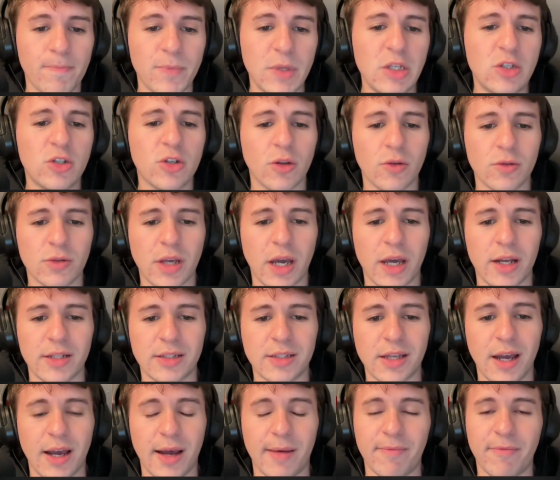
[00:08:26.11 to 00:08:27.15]
each of those kind of
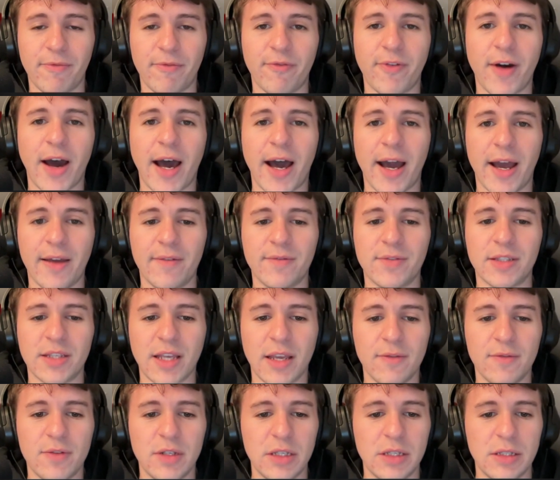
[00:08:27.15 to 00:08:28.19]
top five
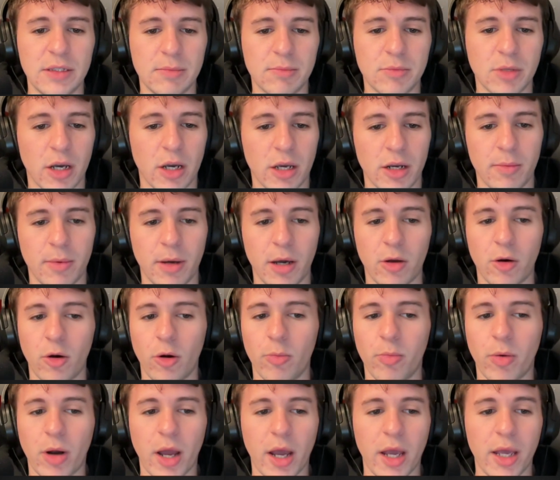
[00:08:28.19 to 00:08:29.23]
safeties, I'm talking about
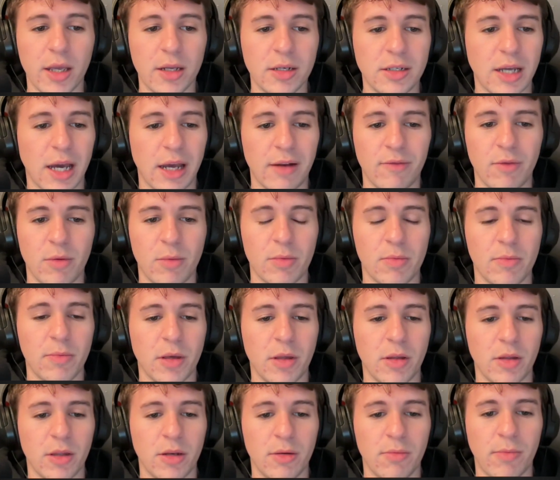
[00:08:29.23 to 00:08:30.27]
O'Brien, Donovan
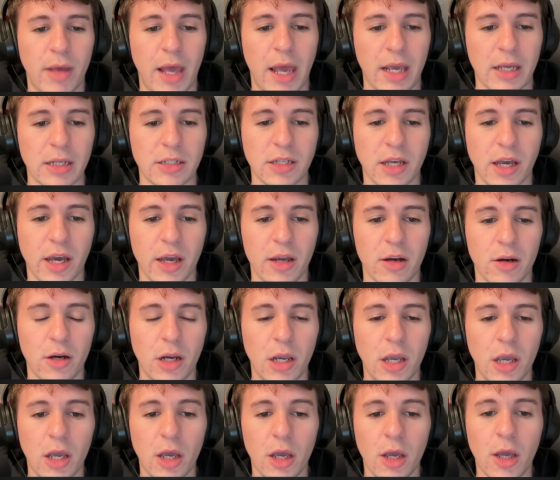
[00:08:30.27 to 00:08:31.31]
McMillan, McIntyre,
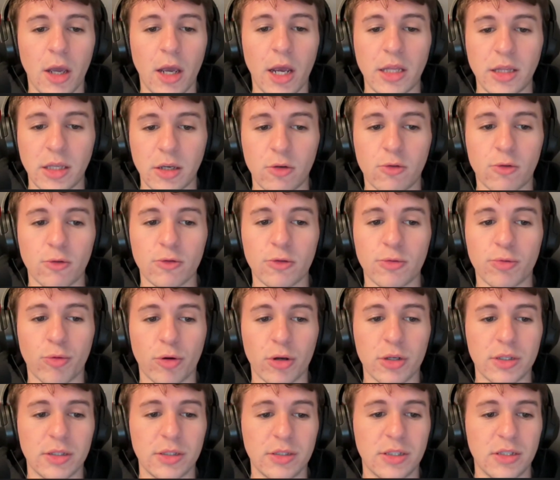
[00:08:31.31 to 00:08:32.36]
and then Cruz
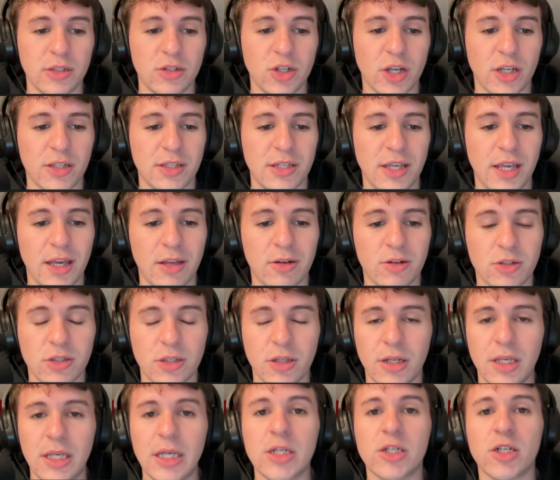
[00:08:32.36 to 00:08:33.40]
Brookins and Jesse
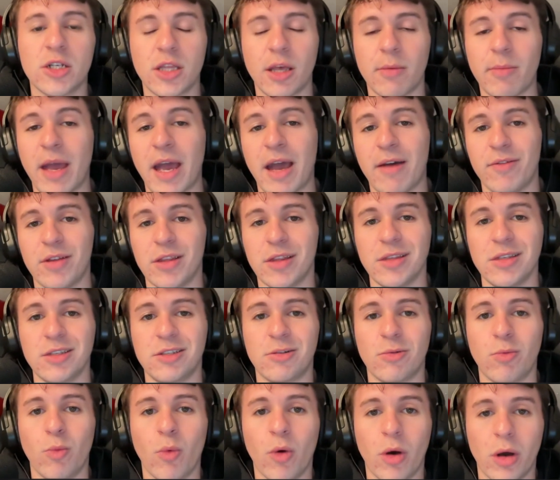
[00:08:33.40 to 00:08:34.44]
Anderson, each of them have at
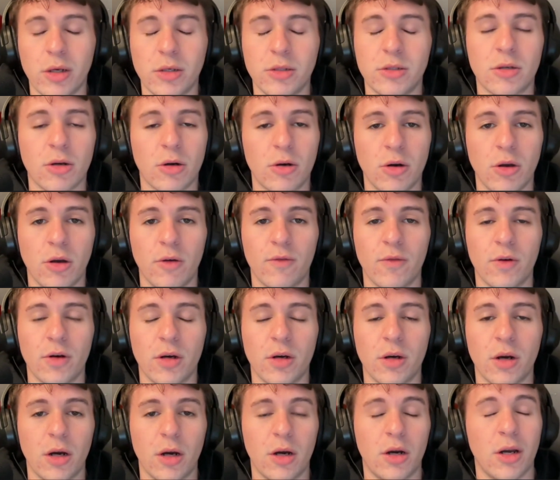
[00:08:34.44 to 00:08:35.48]
least one turnover
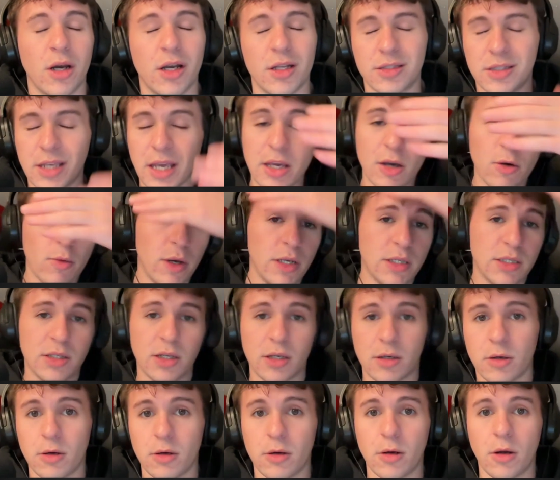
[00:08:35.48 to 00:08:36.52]
or takeaway
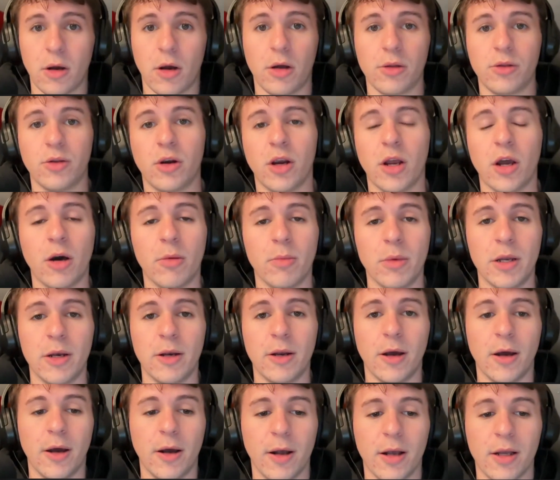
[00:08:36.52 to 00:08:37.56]
sticker on their helmet.
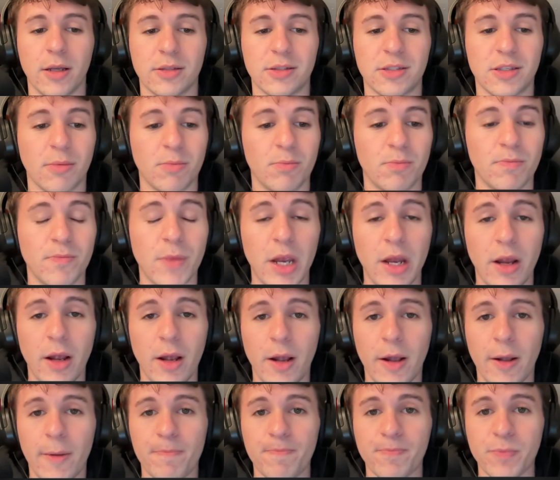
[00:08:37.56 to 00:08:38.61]

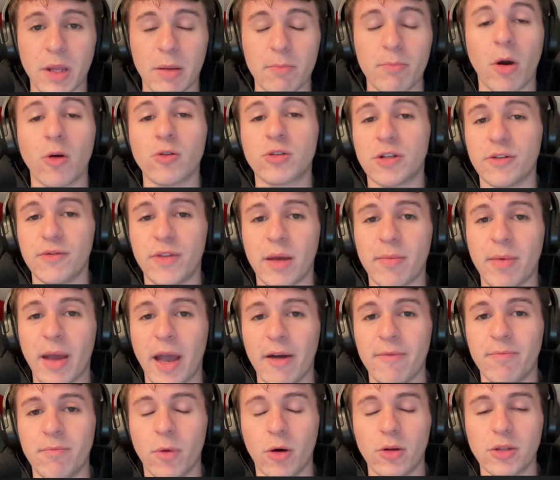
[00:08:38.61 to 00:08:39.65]
Most of them
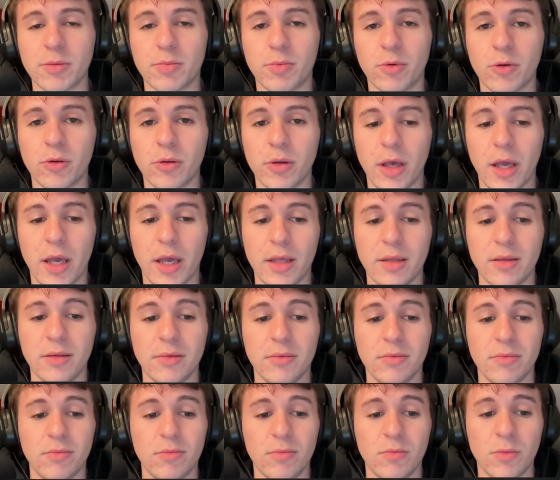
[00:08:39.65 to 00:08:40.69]
have multiple,
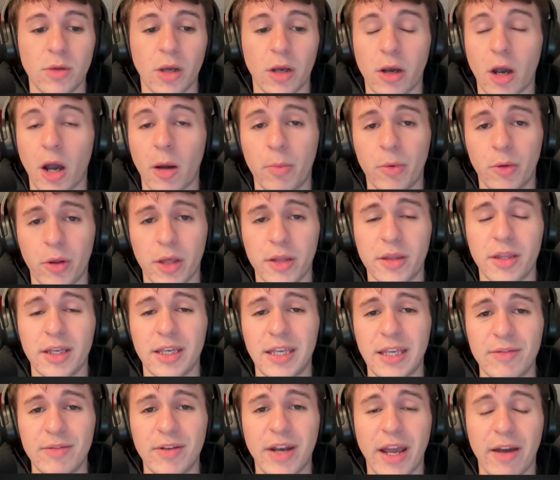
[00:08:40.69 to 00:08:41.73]
and a couple, I
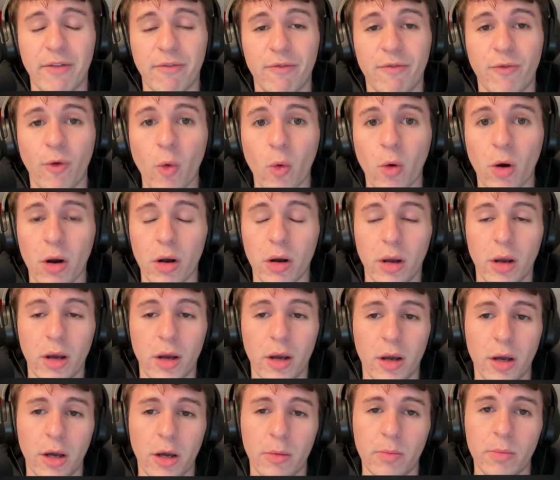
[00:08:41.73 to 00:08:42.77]
think, even have four.
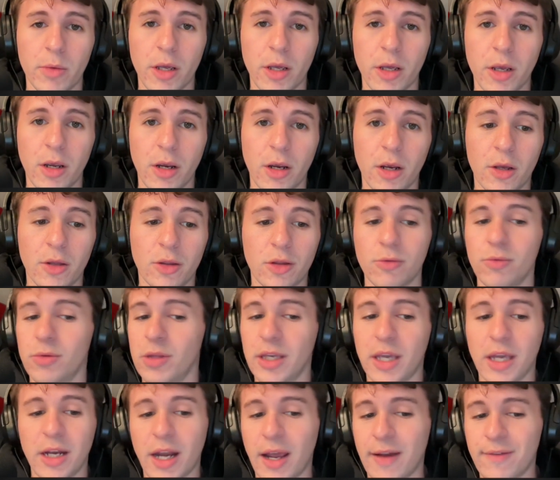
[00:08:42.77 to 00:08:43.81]
They're
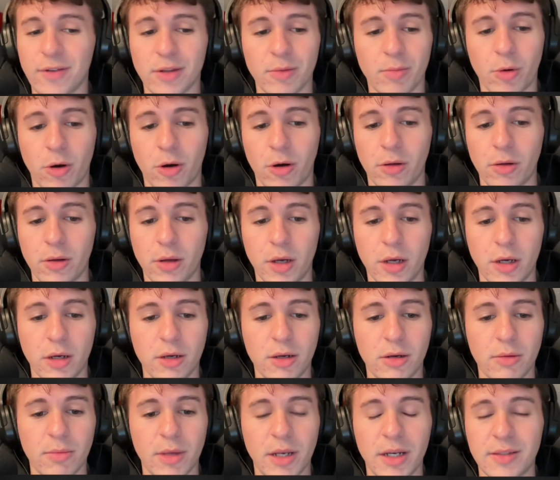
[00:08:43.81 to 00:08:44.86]
really getting after the ball,
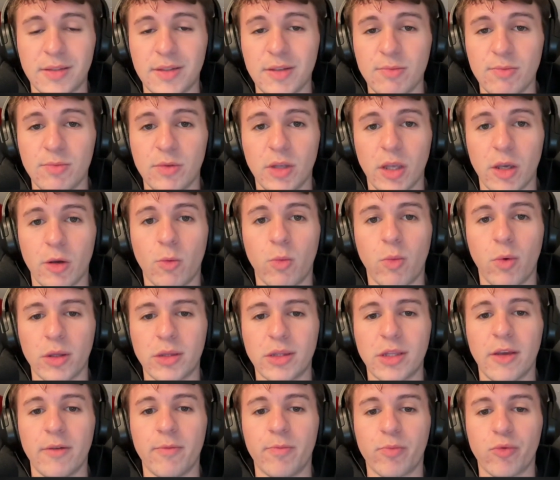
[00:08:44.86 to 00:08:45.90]
and it seems like
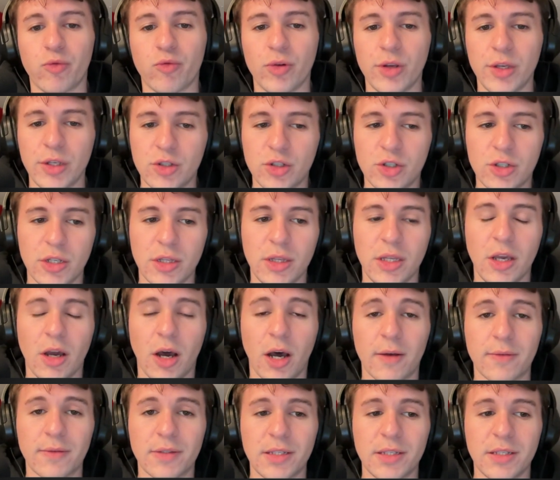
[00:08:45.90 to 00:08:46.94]
what they've preached in the
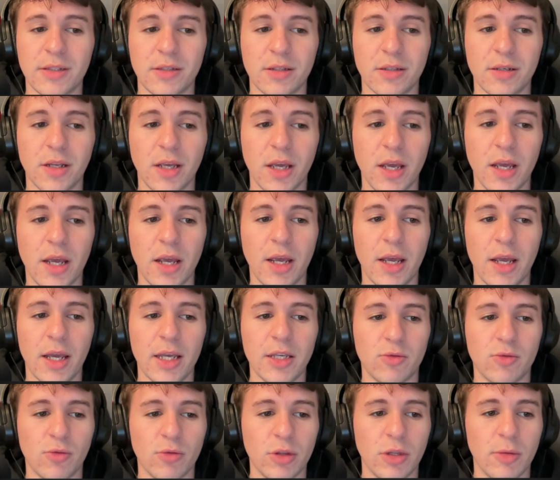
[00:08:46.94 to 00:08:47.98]
offseason
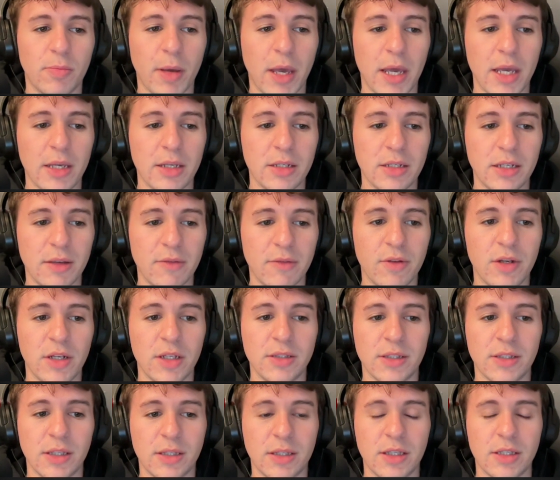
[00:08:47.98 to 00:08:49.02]
is really paying
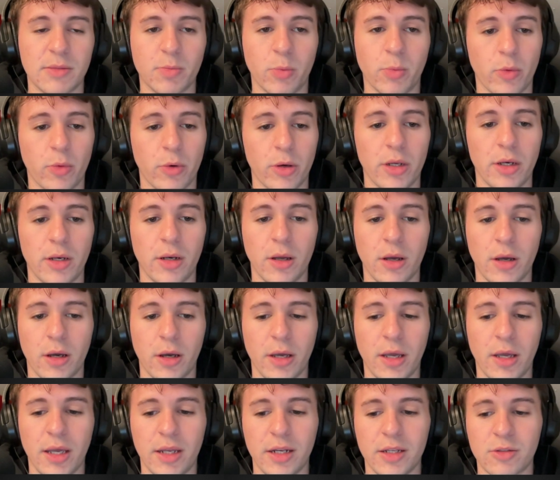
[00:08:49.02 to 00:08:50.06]
dividends at this point,
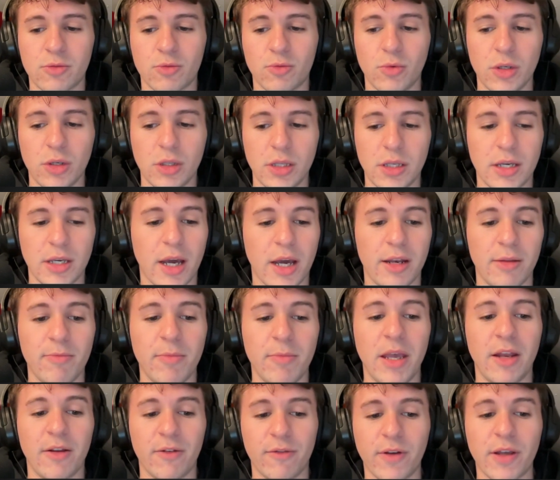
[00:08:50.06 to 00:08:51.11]
and it's really kind of
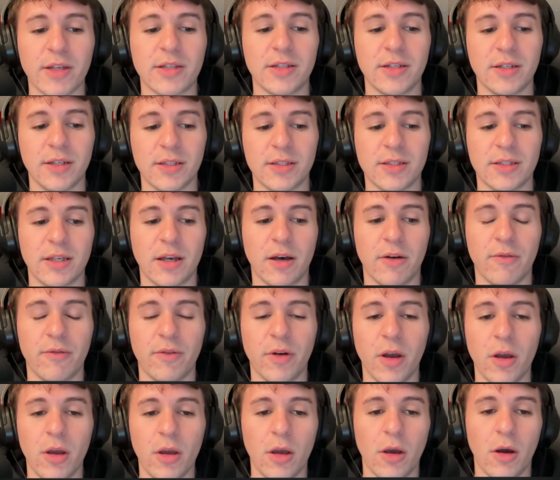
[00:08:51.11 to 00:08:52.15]
manifesting
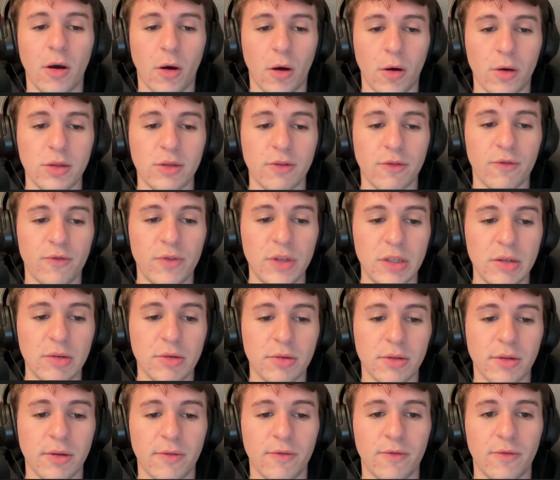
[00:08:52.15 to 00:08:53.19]
itself on the
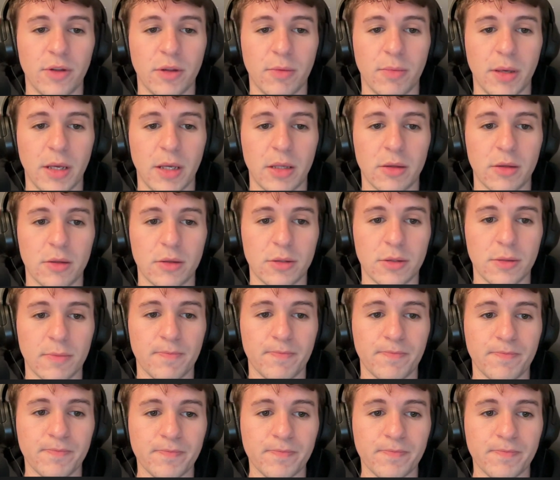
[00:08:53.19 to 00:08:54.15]
field for the Panthers.